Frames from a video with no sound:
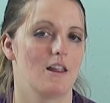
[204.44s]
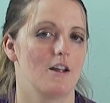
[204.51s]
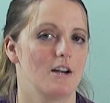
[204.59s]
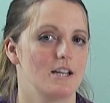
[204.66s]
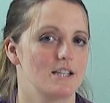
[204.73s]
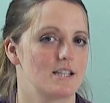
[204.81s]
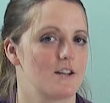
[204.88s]
There
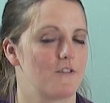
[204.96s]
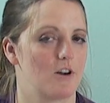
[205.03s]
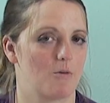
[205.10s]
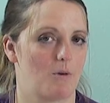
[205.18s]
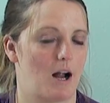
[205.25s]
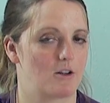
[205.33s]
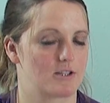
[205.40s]
is
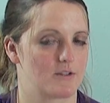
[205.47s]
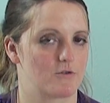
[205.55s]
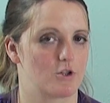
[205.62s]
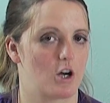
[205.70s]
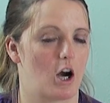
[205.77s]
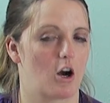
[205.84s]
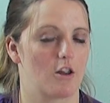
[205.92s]
different routes of
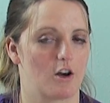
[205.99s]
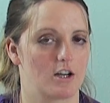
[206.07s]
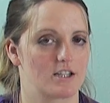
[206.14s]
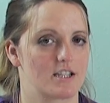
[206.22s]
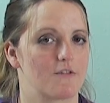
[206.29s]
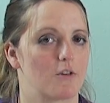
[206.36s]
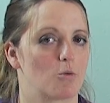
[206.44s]
there is
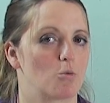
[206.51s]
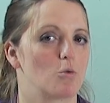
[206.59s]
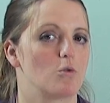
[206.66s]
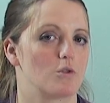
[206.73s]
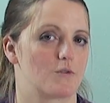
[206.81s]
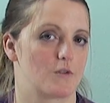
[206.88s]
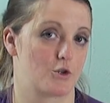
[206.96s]
different
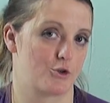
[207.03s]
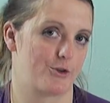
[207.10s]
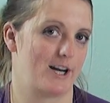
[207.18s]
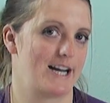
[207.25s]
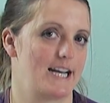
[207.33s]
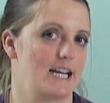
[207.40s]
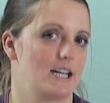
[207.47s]
rules for
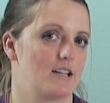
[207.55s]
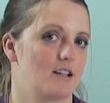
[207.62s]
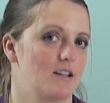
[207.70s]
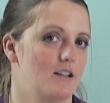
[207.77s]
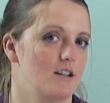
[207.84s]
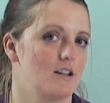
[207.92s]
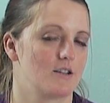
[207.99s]
trading.
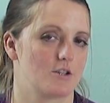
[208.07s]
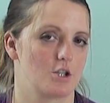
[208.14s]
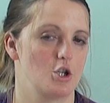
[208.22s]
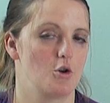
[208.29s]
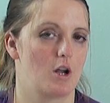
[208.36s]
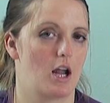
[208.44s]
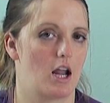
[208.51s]
So
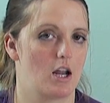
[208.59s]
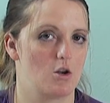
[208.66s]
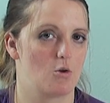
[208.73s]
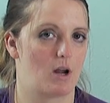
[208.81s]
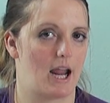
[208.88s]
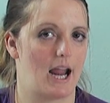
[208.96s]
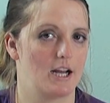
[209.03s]

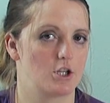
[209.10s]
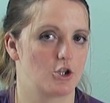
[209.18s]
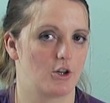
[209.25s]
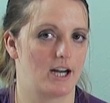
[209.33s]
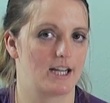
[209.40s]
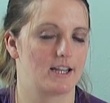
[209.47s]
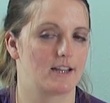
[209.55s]
you can't
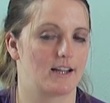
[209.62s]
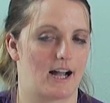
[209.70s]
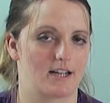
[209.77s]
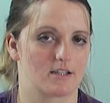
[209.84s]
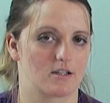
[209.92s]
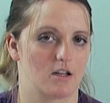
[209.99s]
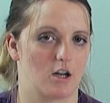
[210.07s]
trade the
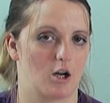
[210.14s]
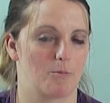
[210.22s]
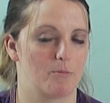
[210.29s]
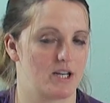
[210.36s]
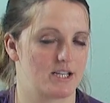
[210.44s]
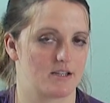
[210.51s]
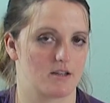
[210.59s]
last
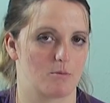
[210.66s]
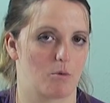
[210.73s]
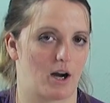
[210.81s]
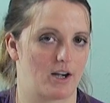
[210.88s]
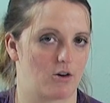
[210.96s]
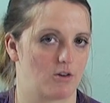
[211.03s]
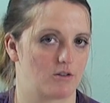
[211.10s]
piece of the
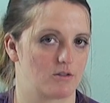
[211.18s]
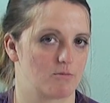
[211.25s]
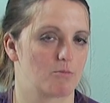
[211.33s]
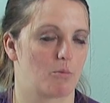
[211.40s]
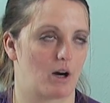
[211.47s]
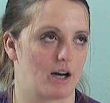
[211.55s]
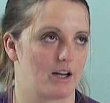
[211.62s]
Brine
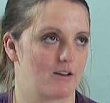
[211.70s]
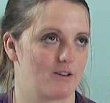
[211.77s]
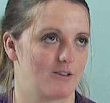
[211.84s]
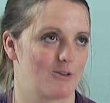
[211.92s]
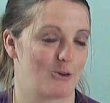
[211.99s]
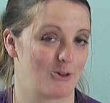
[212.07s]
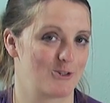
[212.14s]

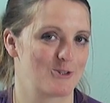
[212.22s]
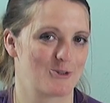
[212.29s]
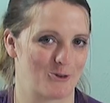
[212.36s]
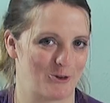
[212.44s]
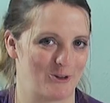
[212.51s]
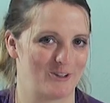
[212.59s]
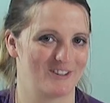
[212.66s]
Horn
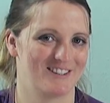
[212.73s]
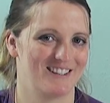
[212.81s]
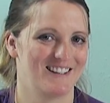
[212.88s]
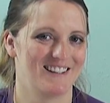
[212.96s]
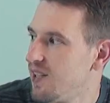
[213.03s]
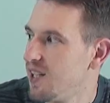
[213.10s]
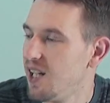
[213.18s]
Scroll.
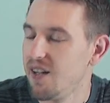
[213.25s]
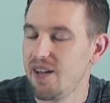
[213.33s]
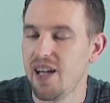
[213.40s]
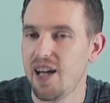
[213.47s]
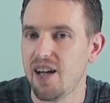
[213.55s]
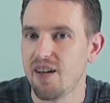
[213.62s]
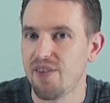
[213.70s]

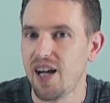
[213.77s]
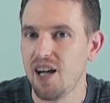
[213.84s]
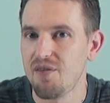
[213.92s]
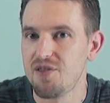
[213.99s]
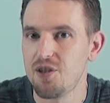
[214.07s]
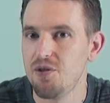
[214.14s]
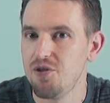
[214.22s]
Yeah, if I
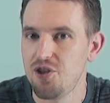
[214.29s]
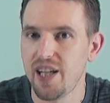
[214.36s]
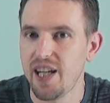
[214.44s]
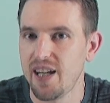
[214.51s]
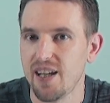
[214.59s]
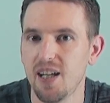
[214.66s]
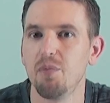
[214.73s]
have 2, she
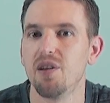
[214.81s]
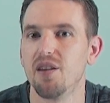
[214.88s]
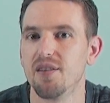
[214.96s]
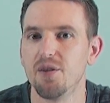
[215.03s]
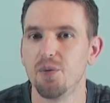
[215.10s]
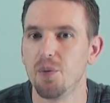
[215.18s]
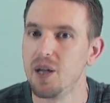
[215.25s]
can't give me the
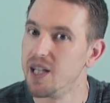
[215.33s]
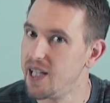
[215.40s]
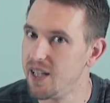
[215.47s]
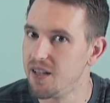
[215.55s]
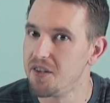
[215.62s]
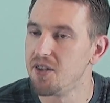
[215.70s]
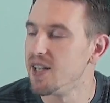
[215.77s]
3rd one
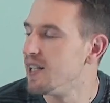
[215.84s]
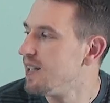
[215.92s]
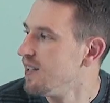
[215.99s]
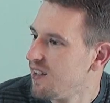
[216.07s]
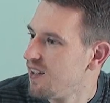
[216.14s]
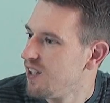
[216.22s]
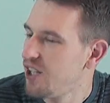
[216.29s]
in a trade.
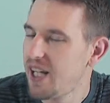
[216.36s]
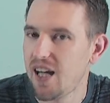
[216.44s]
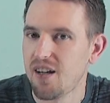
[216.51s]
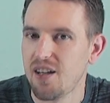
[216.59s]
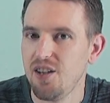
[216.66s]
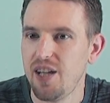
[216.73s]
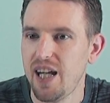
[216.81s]
You
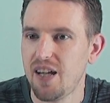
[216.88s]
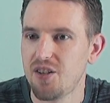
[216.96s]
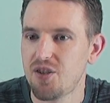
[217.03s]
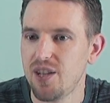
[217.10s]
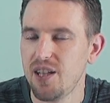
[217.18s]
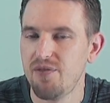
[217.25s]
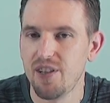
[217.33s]
can't
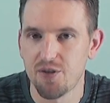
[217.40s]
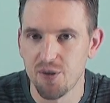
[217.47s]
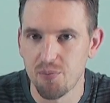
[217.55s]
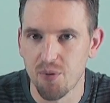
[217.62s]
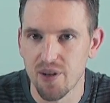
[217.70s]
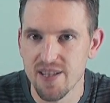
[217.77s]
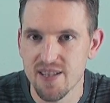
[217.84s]
trade victory
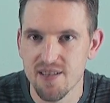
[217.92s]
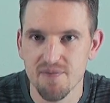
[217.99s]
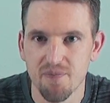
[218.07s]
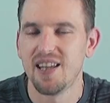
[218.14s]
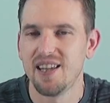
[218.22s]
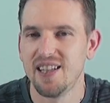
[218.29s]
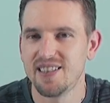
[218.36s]
points.
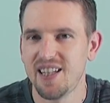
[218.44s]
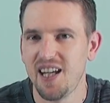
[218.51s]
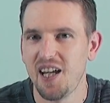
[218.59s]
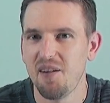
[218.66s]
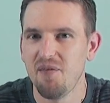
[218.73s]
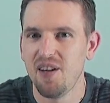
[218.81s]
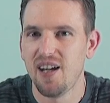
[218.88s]
This
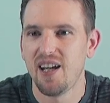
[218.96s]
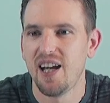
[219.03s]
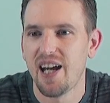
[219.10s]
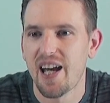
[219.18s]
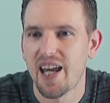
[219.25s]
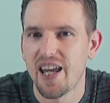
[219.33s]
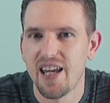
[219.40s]
game
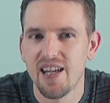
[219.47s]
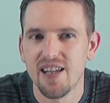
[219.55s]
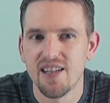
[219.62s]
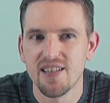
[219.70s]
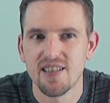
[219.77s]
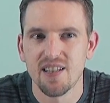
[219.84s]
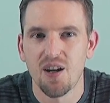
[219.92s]

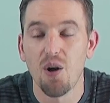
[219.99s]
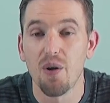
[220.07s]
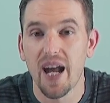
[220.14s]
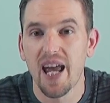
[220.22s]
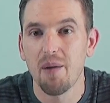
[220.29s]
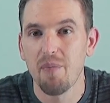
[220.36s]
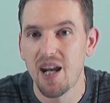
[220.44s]
is
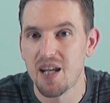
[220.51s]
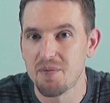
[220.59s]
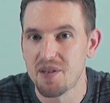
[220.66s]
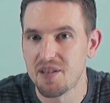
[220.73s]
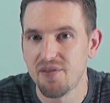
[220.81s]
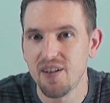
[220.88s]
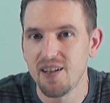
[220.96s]
hand
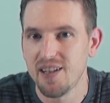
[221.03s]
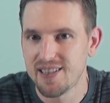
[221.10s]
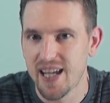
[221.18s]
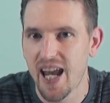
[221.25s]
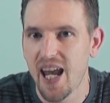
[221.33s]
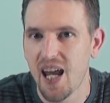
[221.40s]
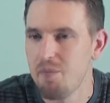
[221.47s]
management. It's
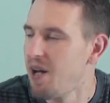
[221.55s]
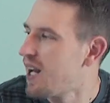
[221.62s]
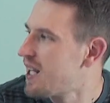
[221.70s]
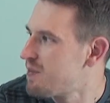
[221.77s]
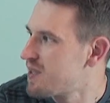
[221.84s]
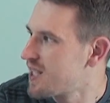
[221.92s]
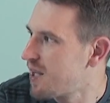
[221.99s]
a hand
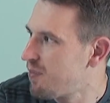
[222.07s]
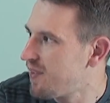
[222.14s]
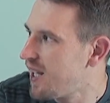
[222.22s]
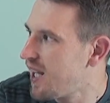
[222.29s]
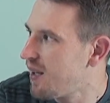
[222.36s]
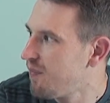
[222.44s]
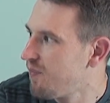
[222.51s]
management type of
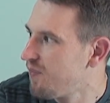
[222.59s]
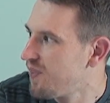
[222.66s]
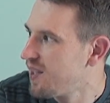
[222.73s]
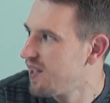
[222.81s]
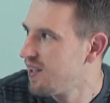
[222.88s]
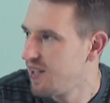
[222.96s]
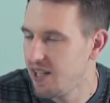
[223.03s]
game.
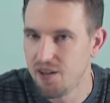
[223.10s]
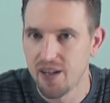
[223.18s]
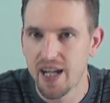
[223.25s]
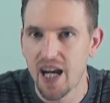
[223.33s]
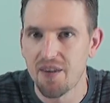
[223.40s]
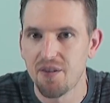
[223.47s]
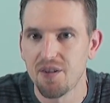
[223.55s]
Mm-hmm.
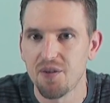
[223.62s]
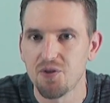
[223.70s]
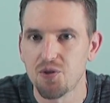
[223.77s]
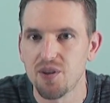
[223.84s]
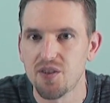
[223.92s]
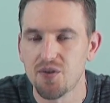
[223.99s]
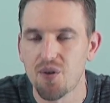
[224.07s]
Gathering those
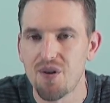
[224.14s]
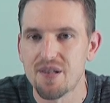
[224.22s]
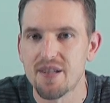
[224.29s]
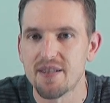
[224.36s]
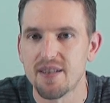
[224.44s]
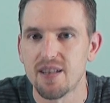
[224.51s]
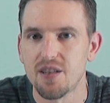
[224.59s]

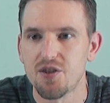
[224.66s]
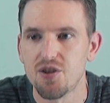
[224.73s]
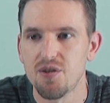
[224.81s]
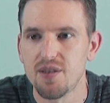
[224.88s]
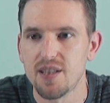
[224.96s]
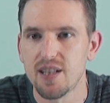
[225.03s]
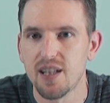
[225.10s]
resources and then
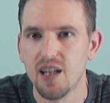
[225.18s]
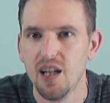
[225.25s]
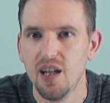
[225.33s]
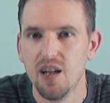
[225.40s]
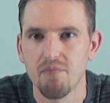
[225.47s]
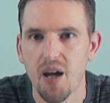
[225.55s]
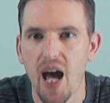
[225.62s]

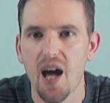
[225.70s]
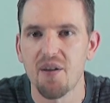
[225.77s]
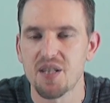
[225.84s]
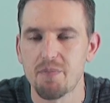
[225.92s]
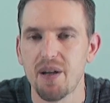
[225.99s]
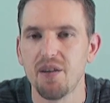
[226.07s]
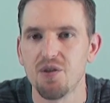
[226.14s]
choosing how to
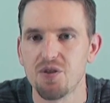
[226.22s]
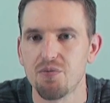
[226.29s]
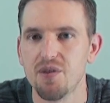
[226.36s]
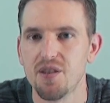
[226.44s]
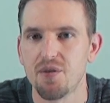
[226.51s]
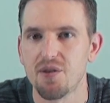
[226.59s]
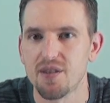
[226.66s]
spend those
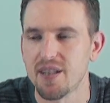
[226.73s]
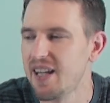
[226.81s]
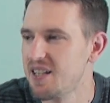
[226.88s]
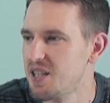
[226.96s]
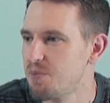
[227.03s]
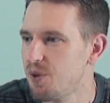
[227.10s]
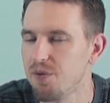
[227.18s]
resources. I
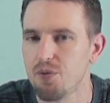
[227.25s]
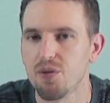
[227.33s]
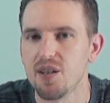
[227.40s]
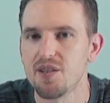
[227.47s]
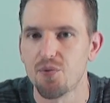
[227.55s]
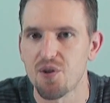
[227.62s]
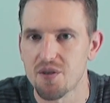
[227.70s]
guess it's more of a
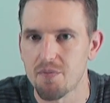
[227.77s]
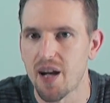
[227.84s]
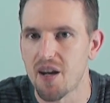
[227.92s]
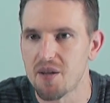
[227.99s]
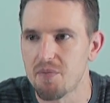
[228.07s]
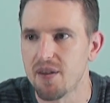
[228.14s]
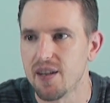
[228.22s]
resource
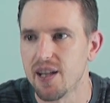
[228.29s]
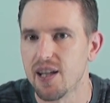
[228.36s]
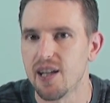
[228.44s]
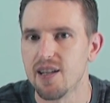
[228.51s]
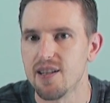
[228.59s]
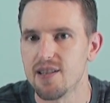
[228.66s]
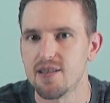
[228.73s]
management than
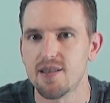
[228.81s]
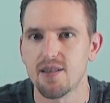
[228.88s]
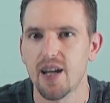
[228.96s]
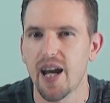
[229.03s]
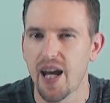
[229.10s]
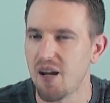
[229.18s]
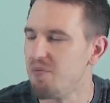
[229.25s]
it is
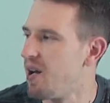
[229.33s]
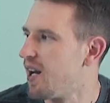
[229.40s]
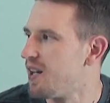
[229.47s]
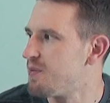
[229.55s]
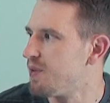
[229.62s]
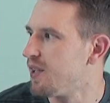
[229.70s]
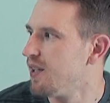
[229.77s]
hand
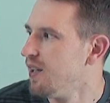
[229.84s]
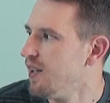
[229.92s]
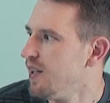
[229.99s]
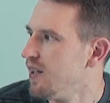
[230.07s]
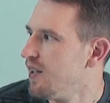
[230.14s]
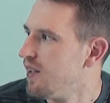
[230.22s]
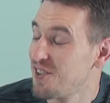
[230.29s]
management.
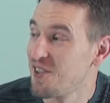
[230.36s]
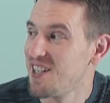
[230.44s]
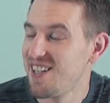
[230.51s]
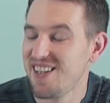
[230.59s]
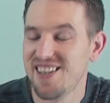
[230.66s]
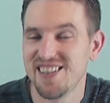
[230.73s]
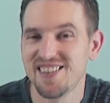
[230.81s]
So
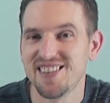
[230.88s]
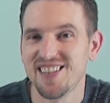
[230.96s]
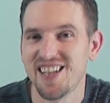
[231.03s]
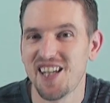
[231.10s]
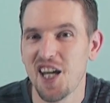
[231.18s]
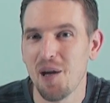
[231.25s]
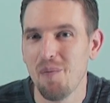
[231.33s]
this is a
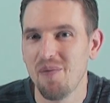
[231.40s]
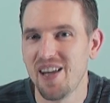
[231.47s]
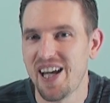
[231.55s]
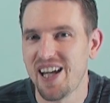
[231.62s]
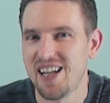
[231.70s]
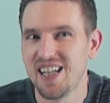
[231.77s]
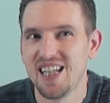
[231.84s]
game
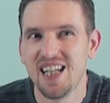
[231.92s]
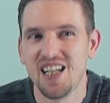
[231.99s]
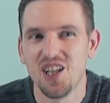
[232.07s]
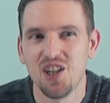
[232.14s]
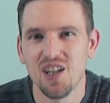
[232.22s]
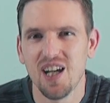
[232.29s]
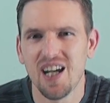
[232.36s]
that
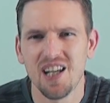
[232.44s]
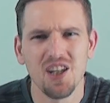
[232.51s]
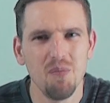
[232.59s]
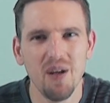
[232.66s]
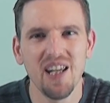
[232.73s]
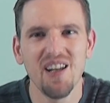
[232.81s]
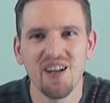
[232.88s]

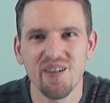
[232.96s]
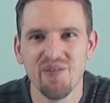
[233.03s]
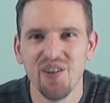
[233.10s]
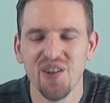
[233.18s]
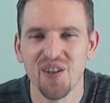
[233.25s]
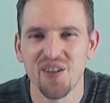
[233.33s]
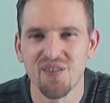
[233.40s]
you may not have
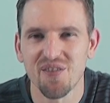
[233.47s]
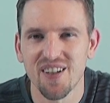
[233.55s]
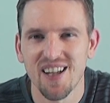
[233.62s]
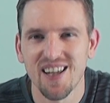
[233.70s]
heard of.